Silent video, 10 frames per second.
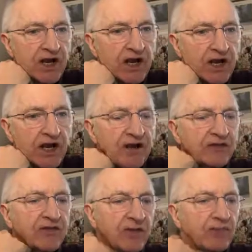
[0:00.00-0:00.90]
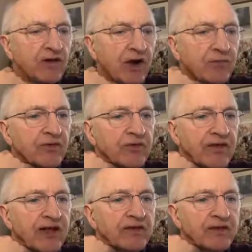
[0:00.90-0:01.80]
and sometimes
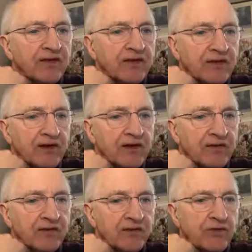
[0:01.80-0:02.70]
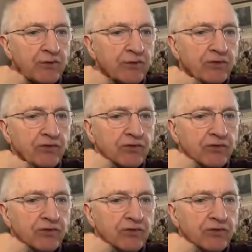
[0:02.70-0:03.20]
that's a difficult